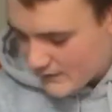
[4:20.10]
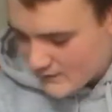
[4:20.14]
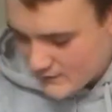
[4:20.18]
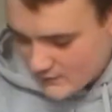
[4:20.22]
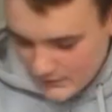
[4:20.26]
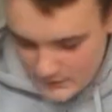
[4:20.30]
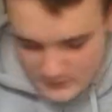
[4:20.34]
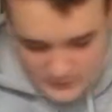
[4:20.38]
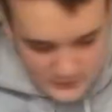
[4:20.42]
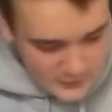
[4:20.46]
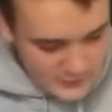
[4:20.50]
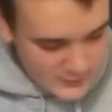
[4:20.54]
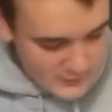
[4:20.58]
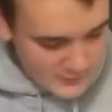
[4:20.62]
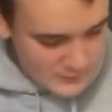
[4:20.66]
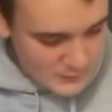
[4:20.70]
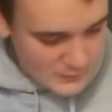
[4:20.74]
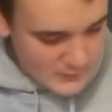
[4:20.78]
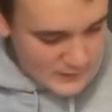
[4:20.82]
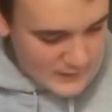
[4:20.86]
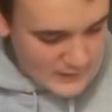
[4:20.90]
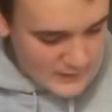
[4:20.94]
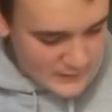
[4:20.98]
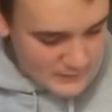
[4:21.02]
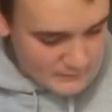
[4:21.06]
like the
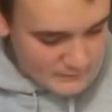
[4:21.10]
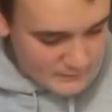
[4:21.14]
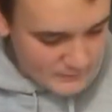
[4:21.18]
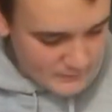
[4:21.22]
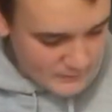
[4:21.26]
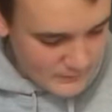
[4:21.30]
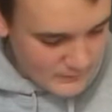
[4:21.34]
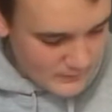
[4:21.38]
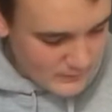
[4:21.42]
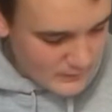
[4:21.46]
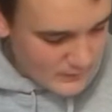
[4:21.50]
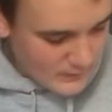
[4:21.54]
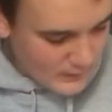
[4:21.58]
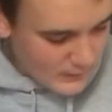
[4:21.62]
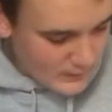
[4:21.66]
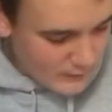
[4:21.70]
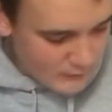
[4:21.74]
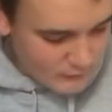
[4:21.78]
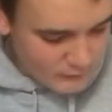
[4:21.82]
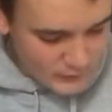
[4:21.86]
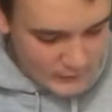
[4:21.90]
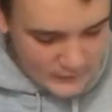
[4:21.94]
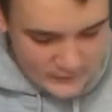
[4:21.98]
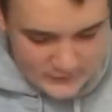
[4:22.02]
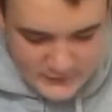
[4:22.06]
Supreme
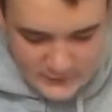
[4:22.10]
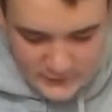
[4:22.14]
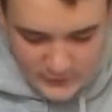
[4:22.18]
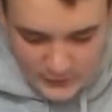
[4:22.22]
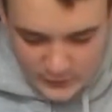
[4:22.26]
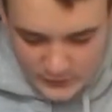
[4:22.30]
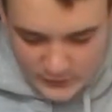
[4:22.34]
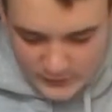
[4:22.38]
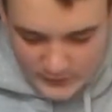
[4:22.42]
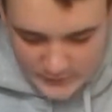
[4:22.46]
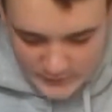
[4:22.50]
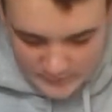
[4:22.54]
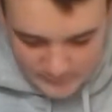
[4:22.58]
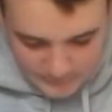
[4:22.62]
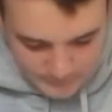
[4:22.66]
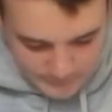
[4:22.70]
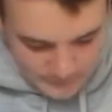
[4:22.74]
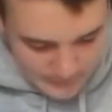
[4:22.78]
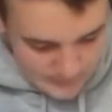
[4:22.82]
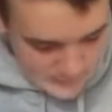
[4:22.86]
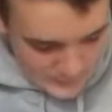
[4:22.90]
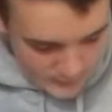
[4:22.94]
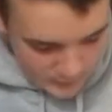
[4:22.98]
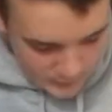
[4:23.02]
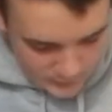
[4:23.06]
writing on it,
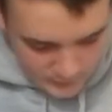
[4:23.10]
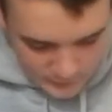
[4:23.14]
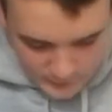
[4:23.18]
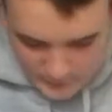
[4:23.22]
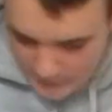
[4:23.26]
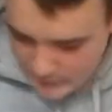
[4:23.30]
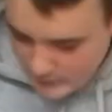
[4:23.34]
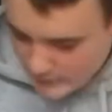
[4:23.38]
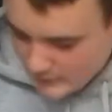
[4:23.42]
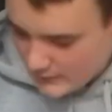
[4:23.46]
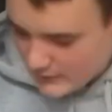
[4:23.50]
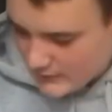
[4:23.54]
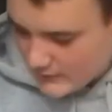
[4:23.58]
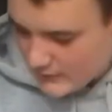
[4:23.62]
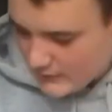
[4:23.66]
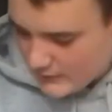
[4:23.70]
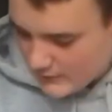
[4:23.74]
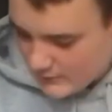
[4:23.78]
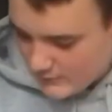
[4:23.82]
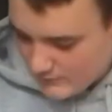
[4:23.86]
and on the